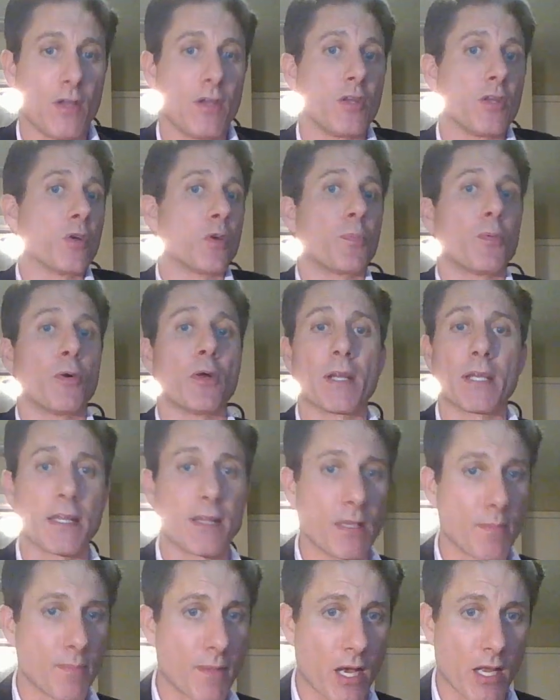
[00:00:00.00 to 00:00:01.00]
You're putting in
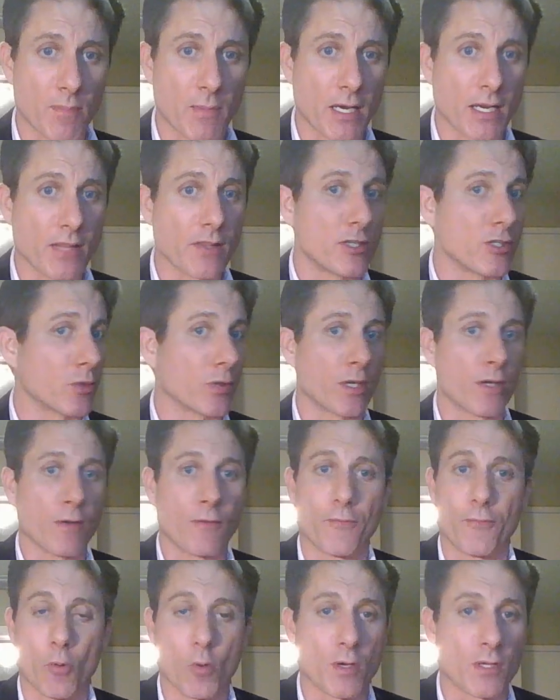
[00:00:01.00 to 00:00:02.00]
the amount of money that you can
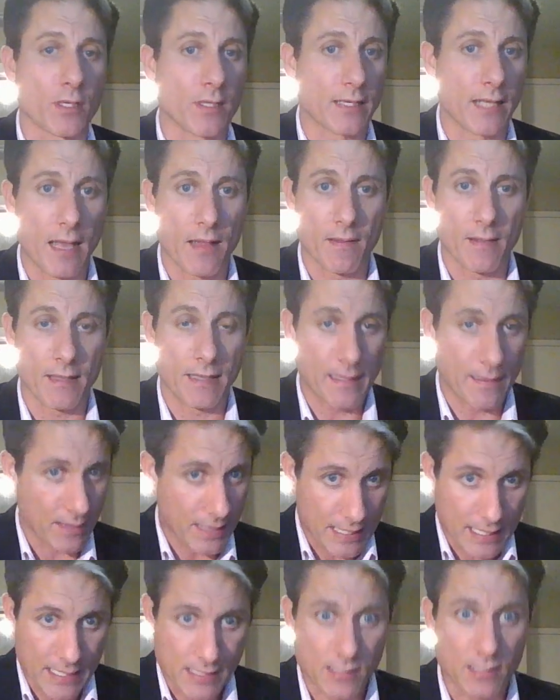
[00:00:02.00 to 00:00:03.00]
afford to
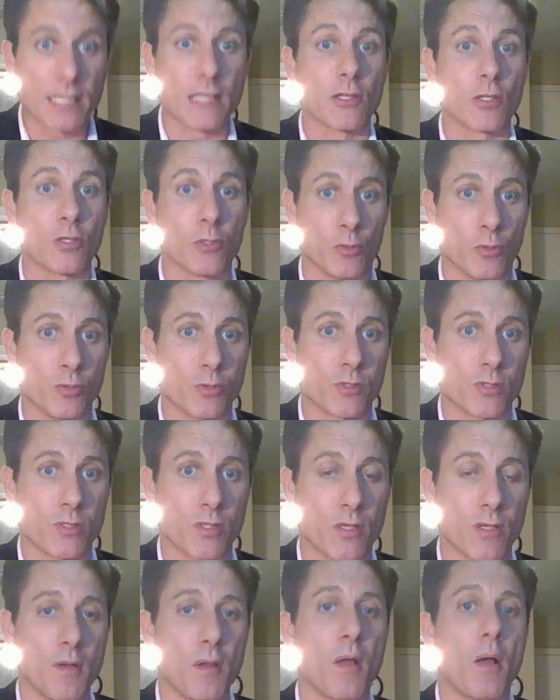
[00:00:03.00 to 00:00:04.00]
easily lose,
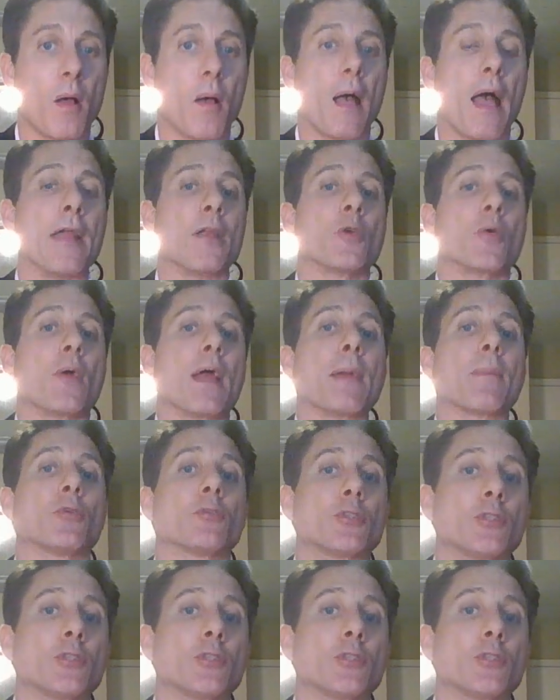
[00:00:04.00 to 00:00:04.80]
and you're able